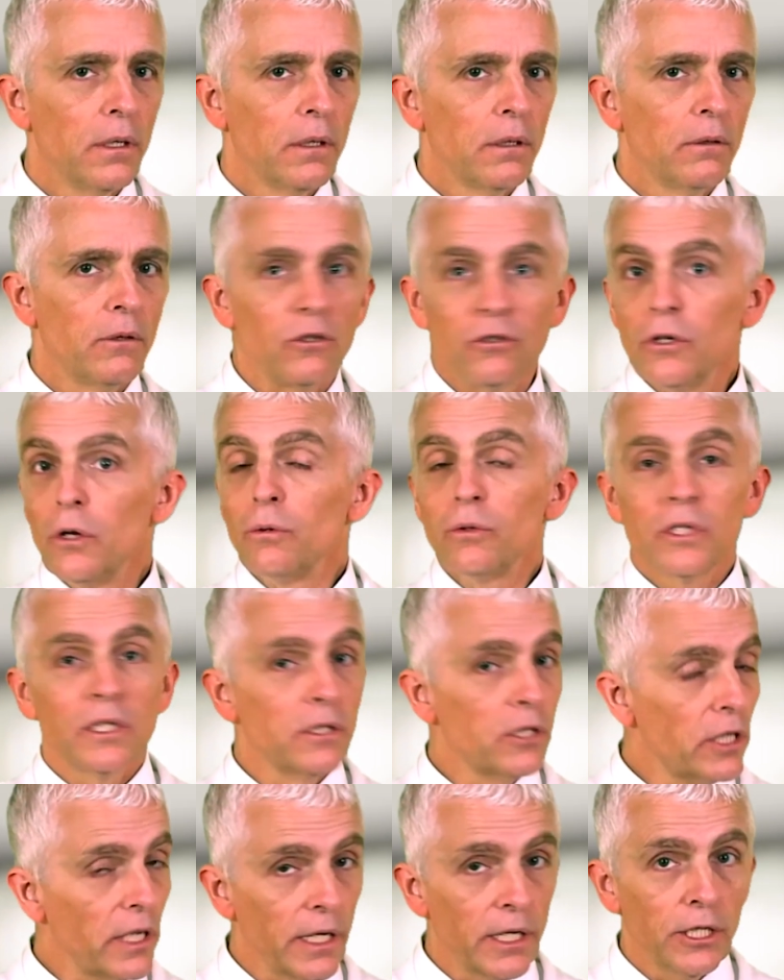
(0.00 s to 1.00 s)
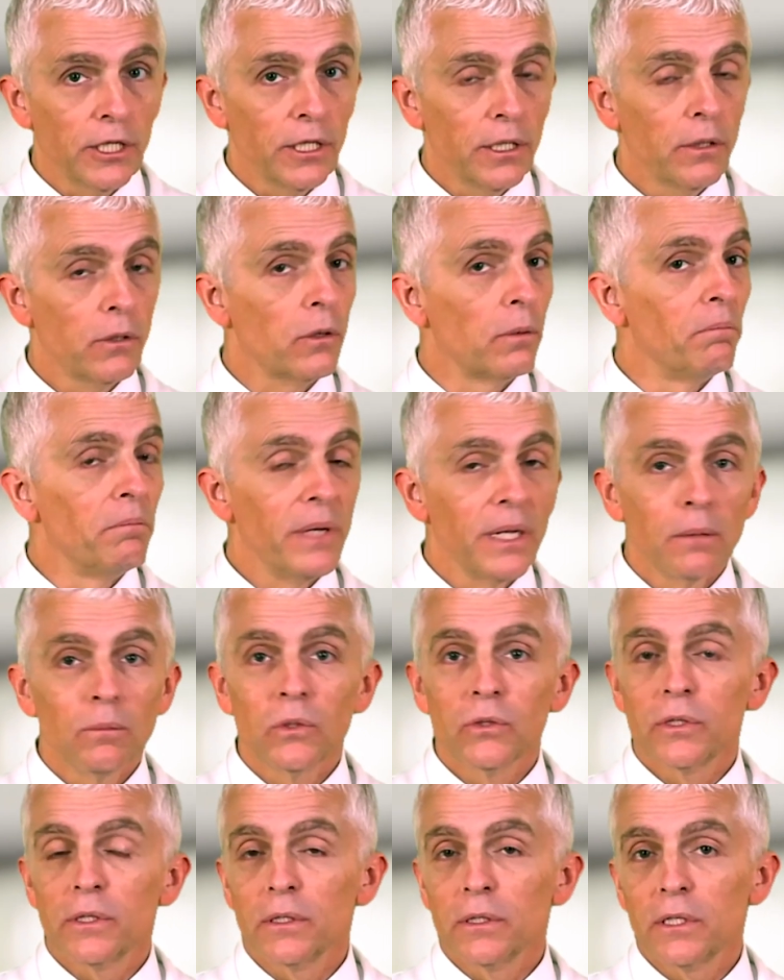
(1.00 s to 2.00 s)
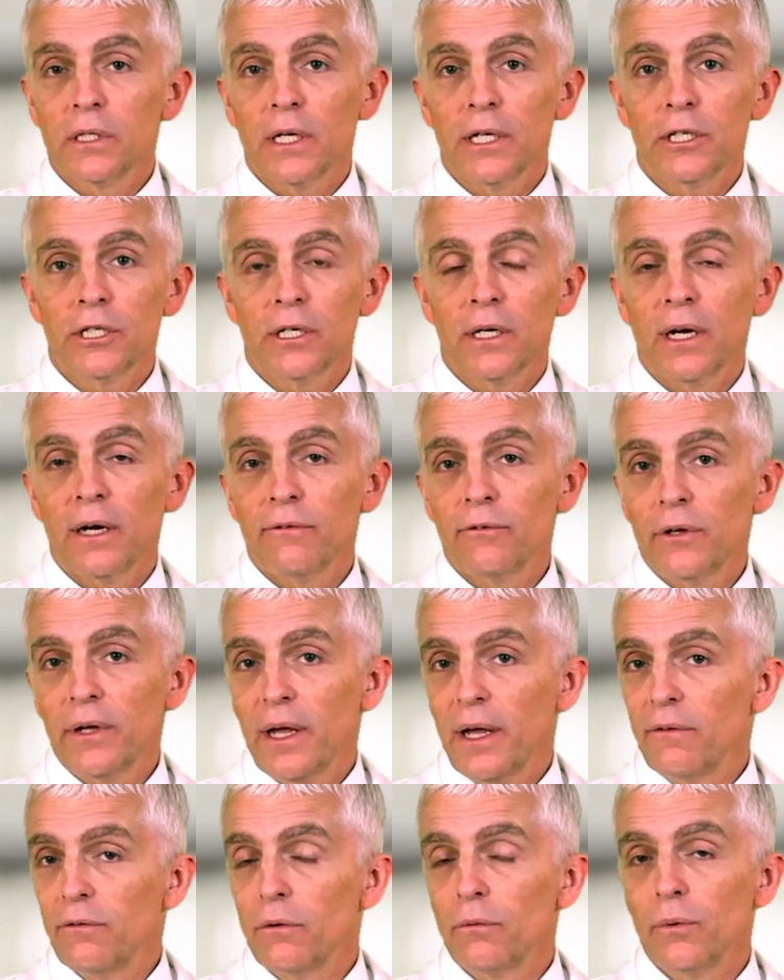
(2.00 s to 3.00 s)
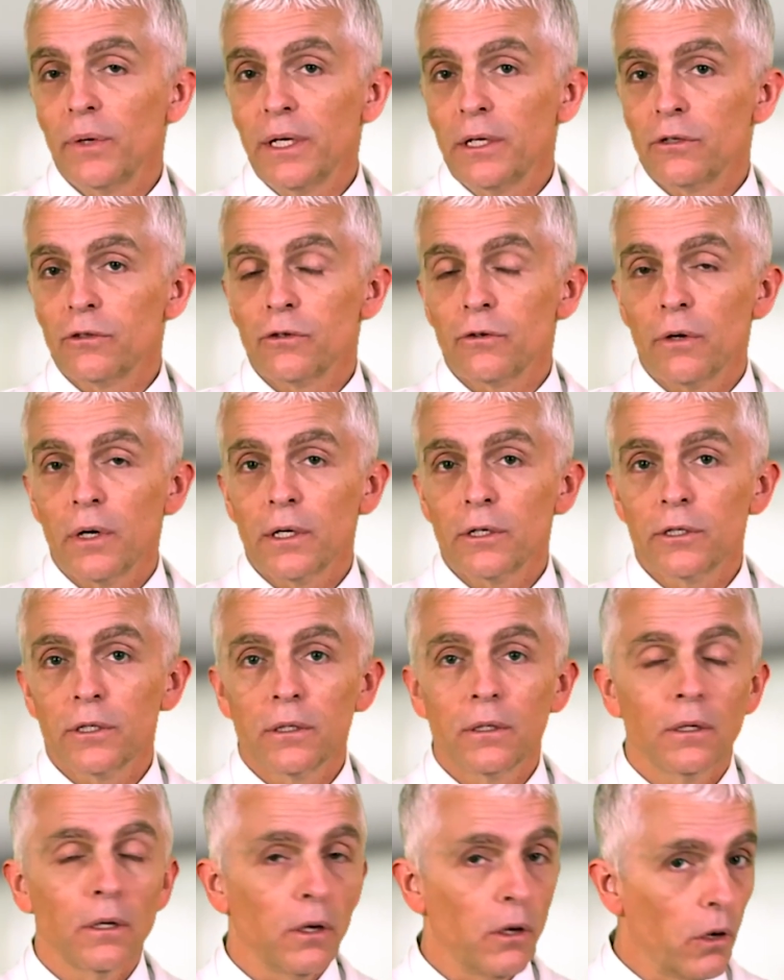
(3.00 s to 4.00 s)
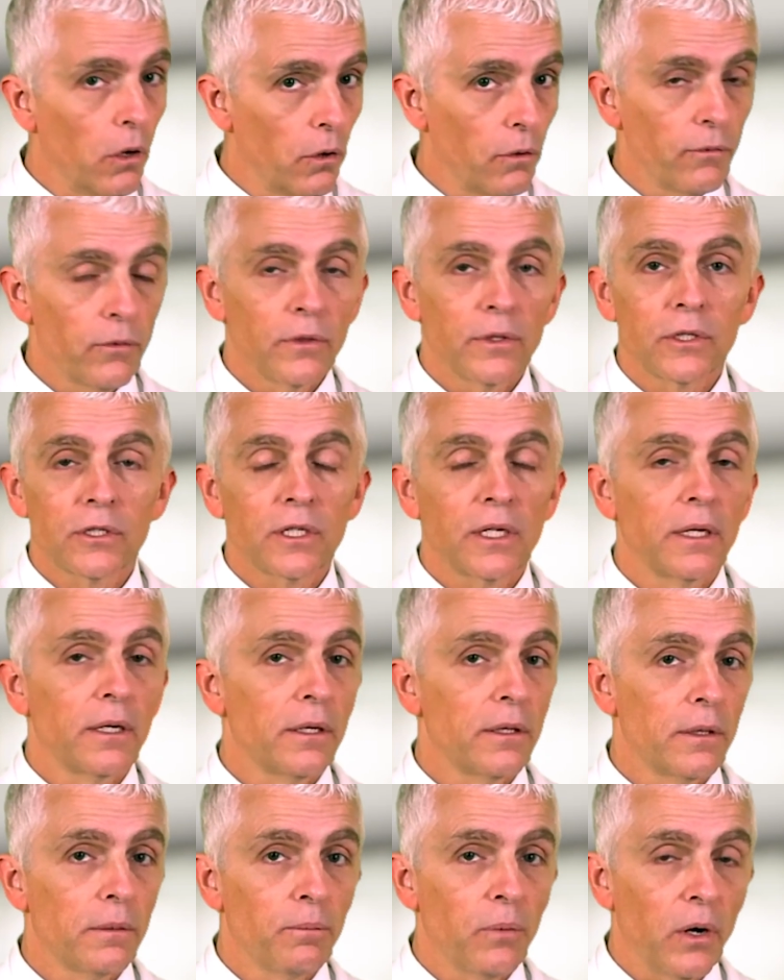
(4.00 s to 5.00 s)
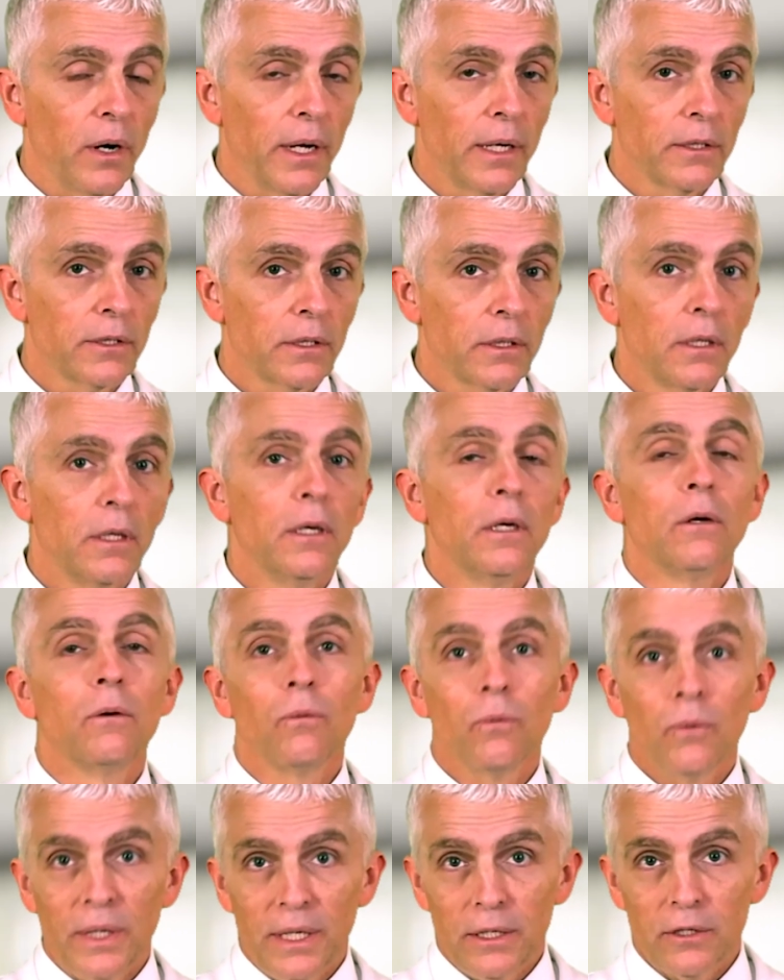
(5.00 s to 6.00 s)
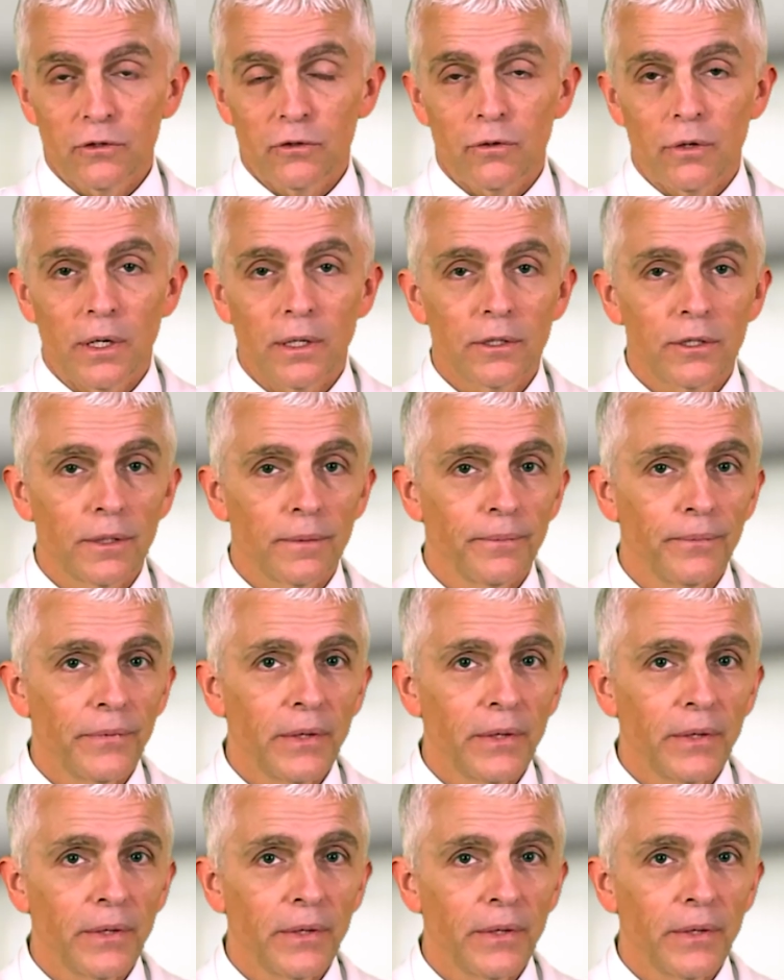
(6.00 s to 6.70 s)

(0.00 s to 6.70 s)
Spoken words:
There's no sensation or minimal sensation after you have a reconstruction over the skin of the breast, reconstruction.